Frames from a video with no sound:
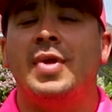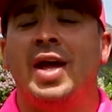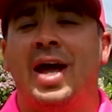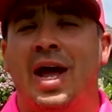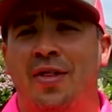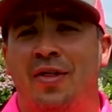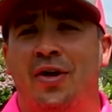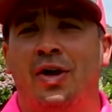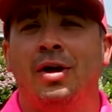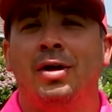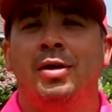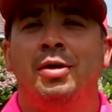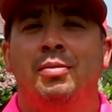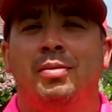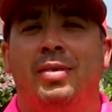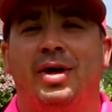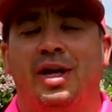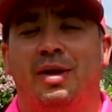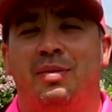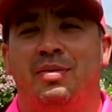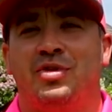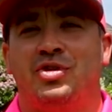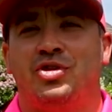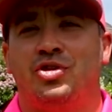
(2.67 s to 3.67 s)
Hey there, my
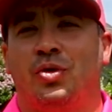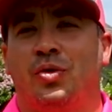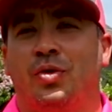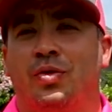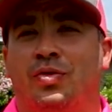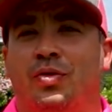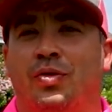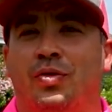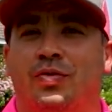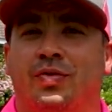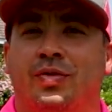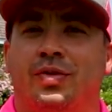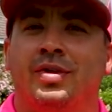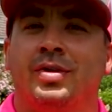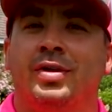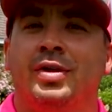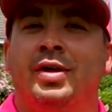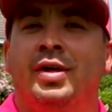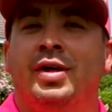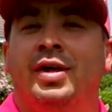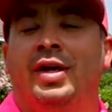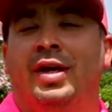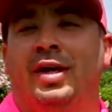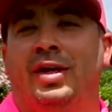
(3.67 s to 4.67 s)
name is Jonas Olson,
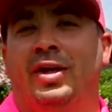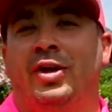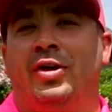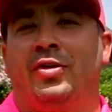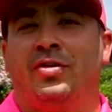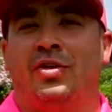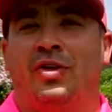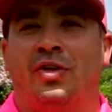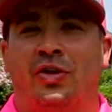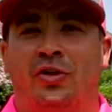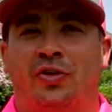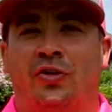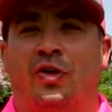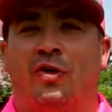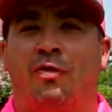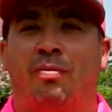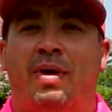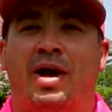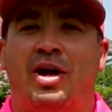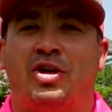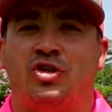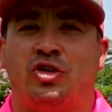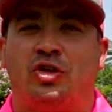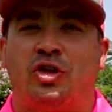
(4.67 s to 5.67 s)
and here's another Turf
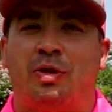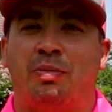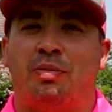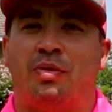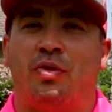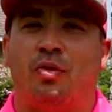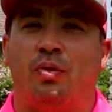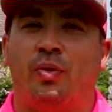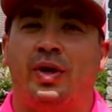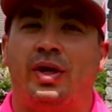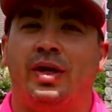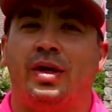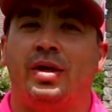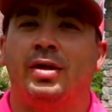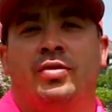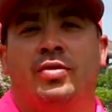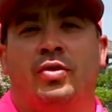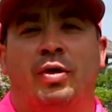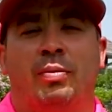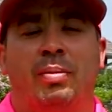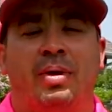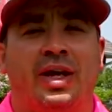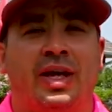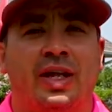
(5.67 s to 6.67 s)
Badger tip of the week.
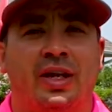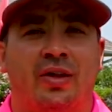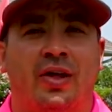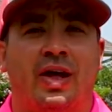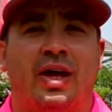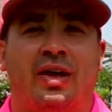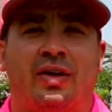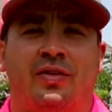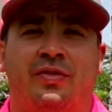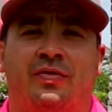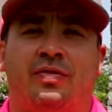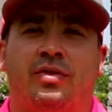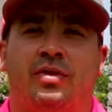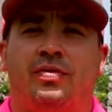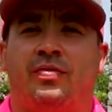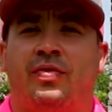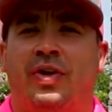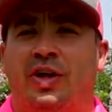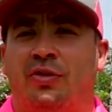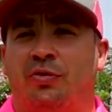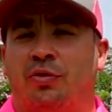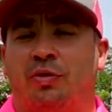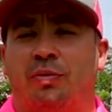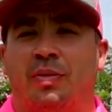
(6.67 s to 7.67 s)
So I've been getting a lot of
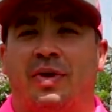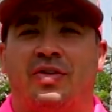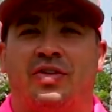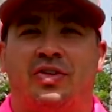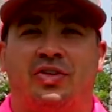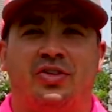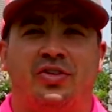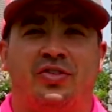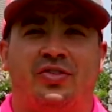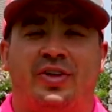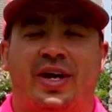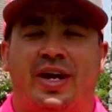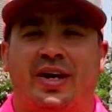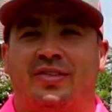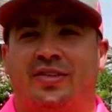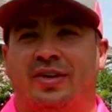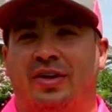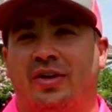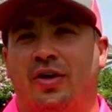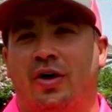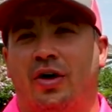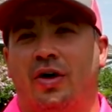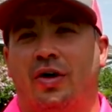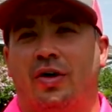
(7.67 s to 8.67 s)
Facebook messages, texts,
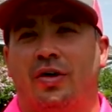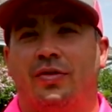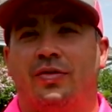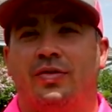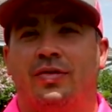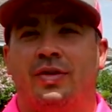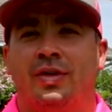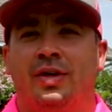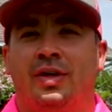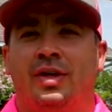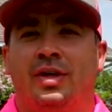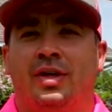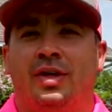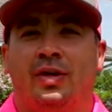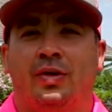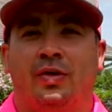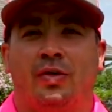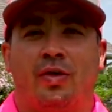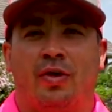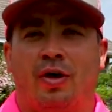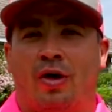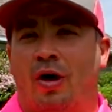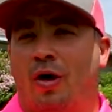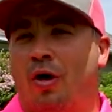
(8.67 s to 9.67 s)
and calls,
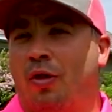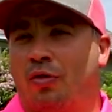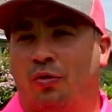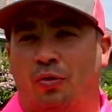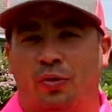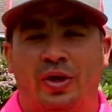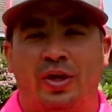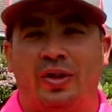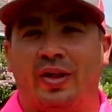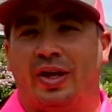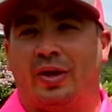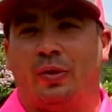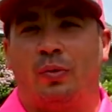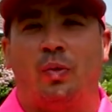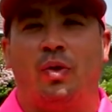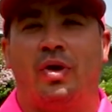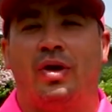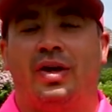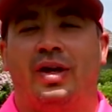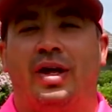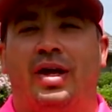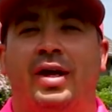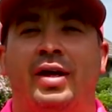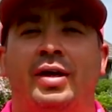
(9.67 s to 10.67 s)
all three like in
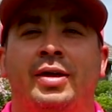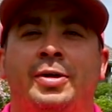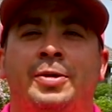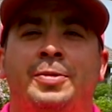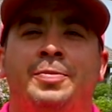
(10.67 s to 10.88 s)
one day,